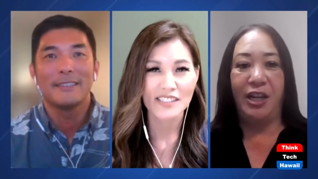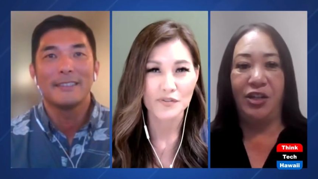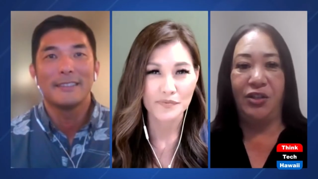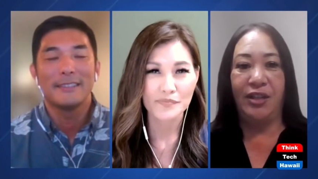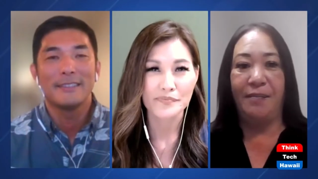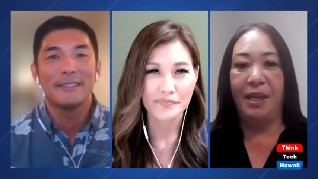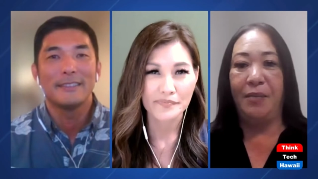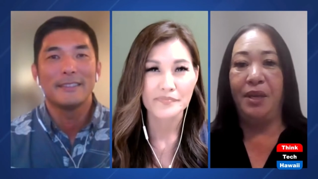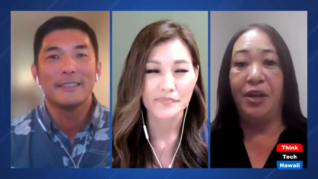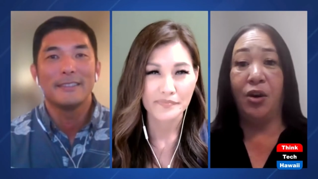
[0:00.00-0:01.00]
Speaker 1: changes that may
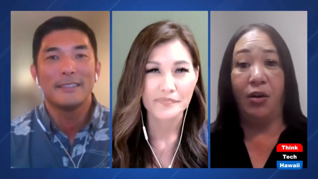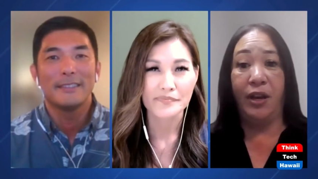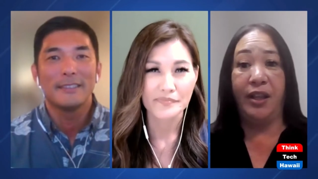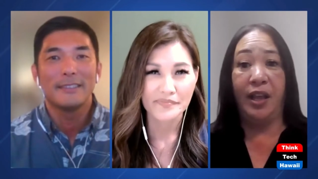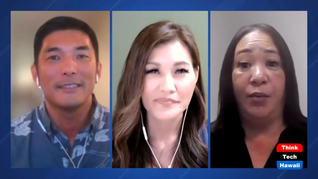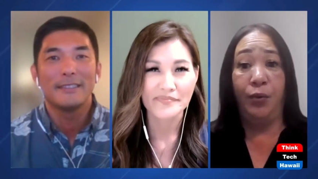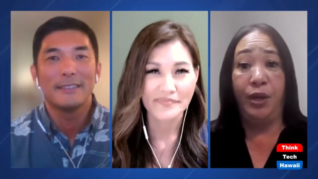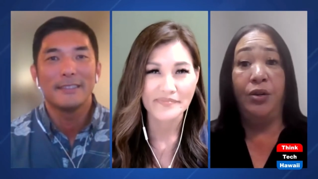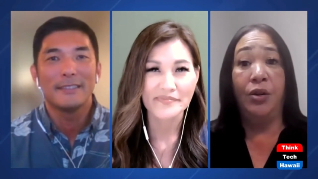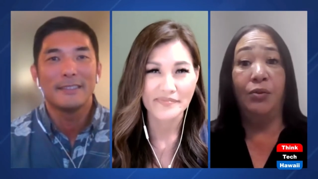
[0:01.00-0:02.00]
be occurring that
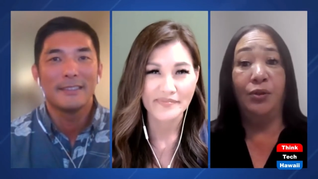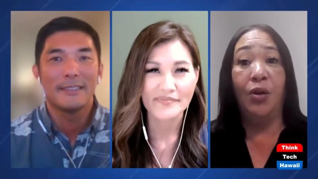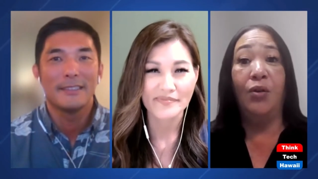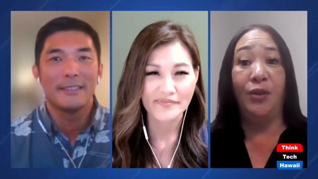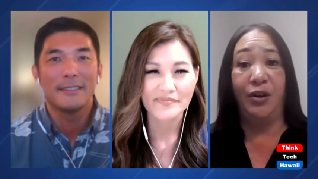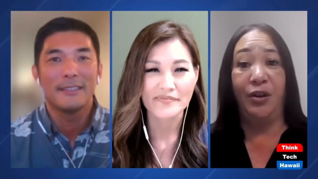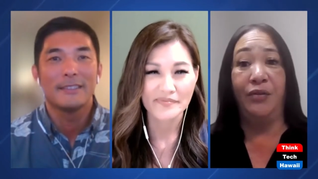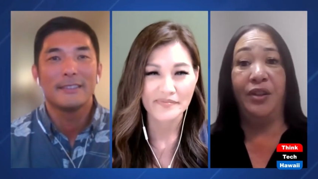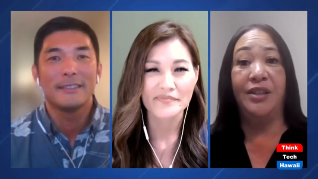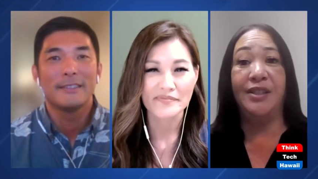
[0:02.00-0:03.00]
we don't know you know
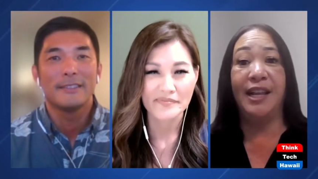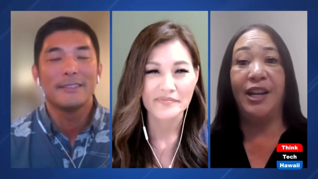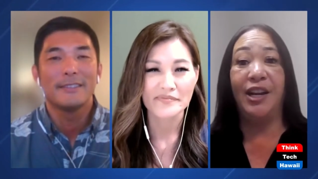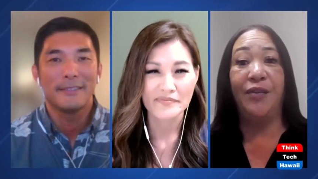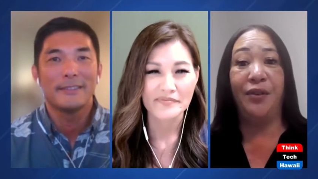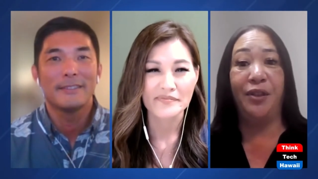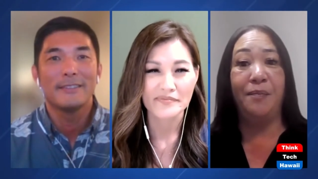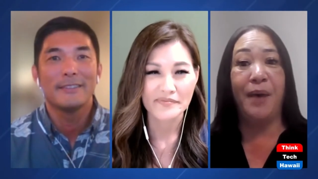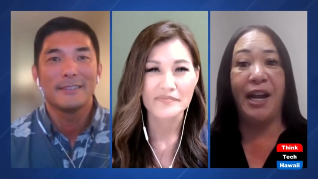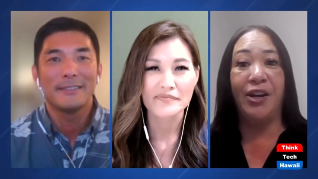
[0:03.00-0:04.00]
for the seller for the
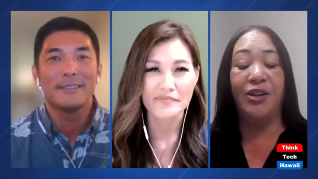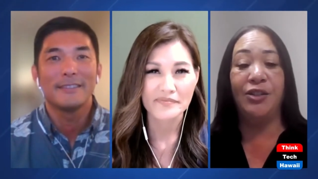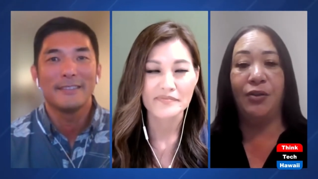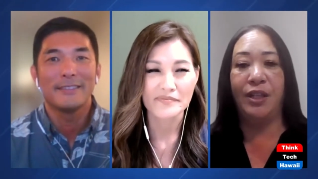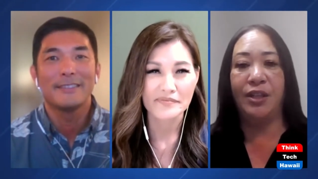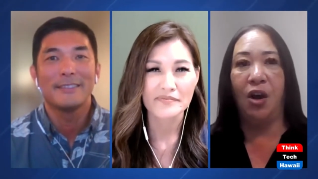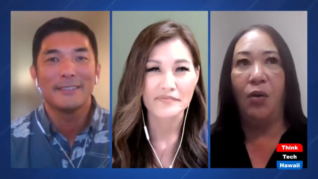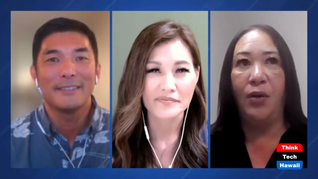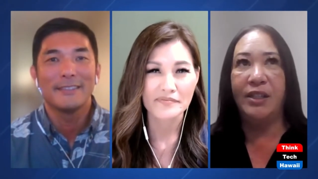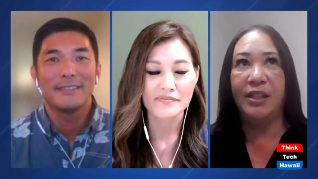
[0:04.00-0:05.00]
buyer so it's
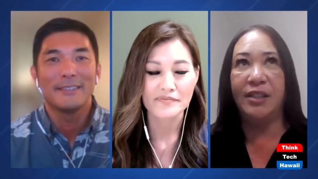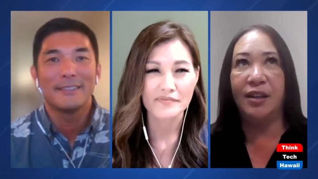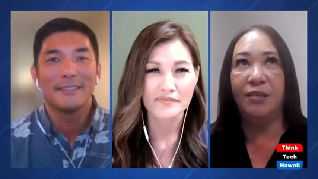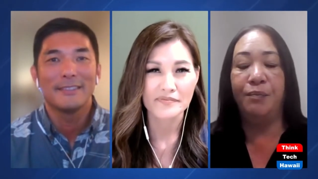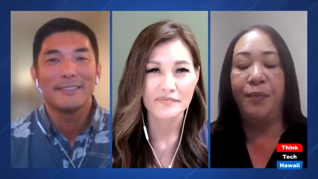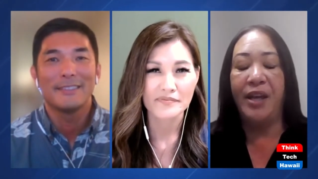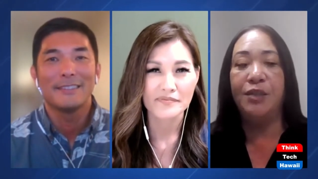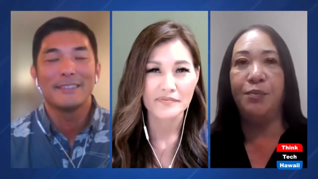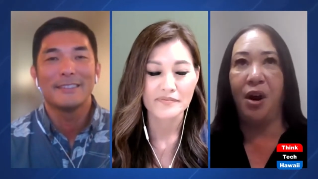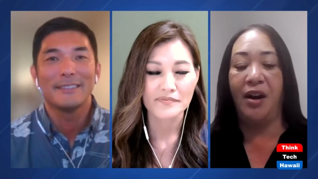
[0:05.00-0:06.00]
always it's the
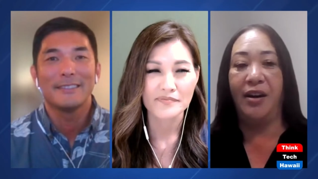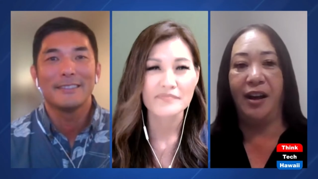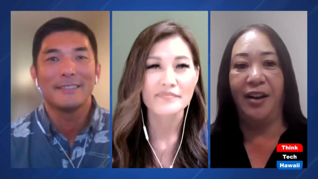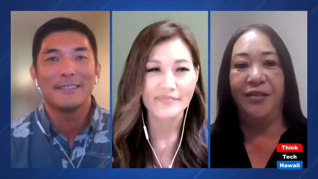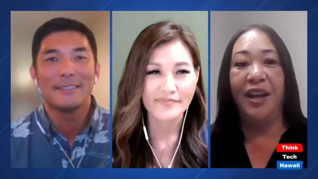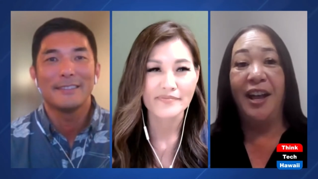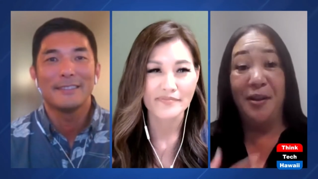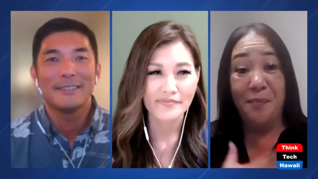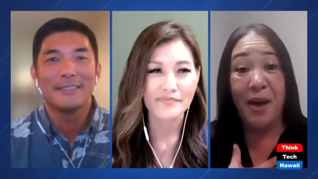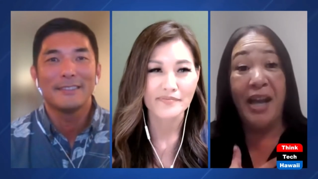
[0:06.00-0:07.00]
best part of
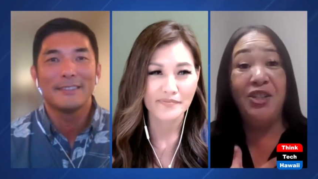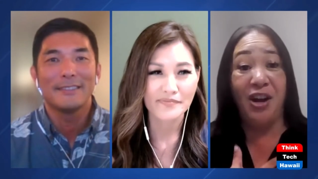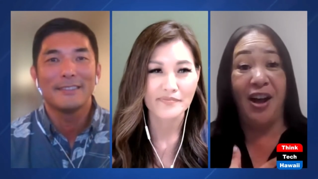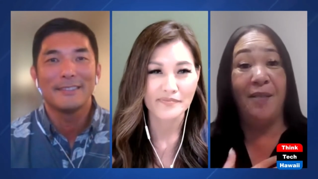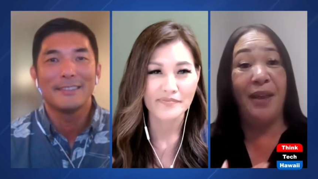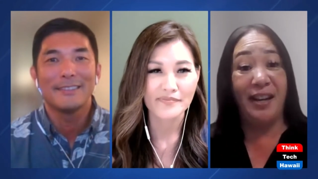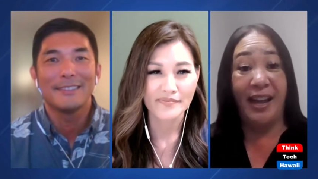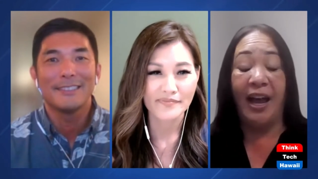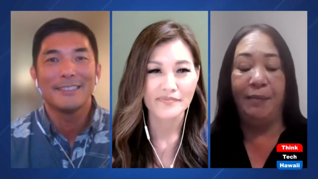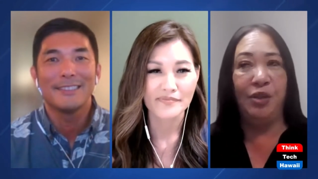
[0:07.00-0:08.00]
my job and
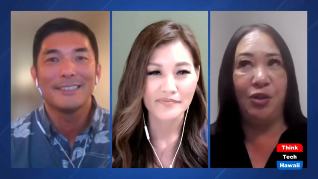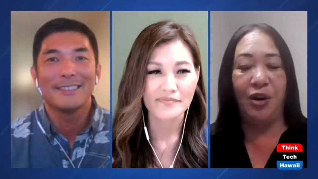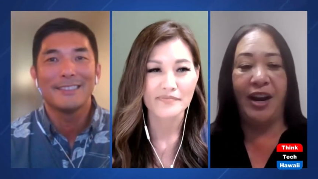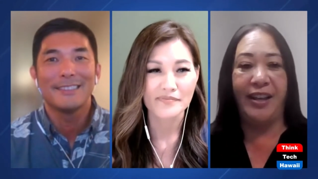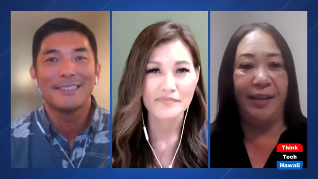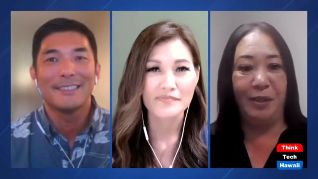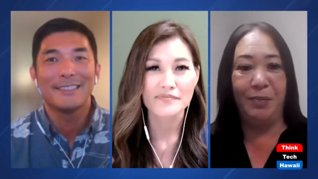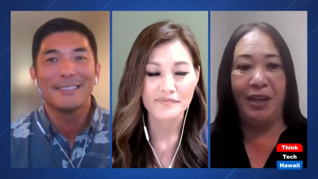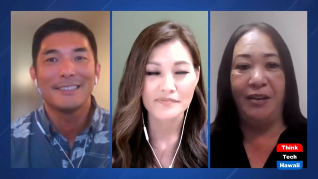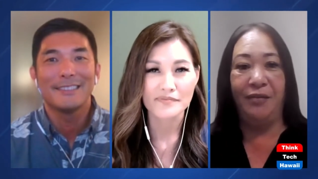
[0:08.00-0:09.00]
i'm sure i am
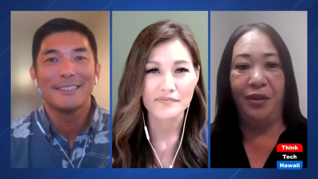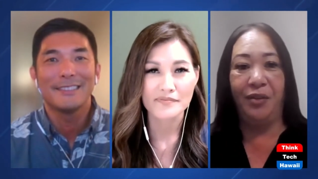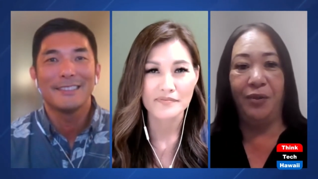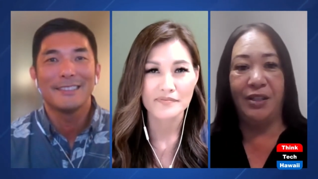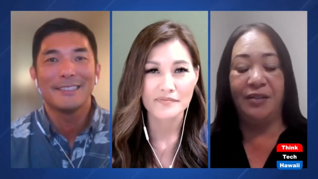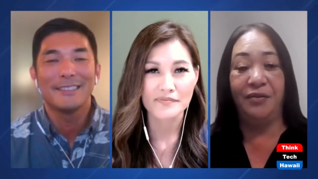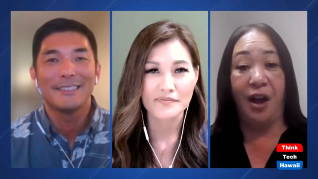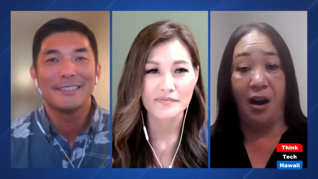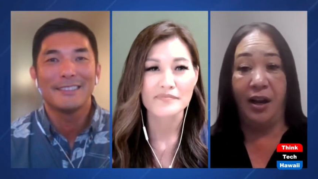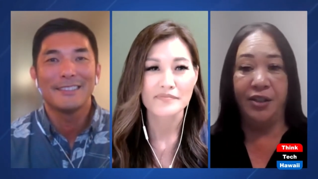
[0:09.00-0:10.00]
speaking for the rest of
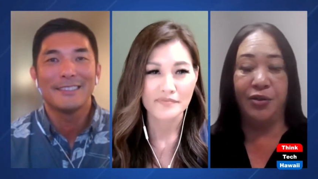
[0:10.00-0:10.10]
our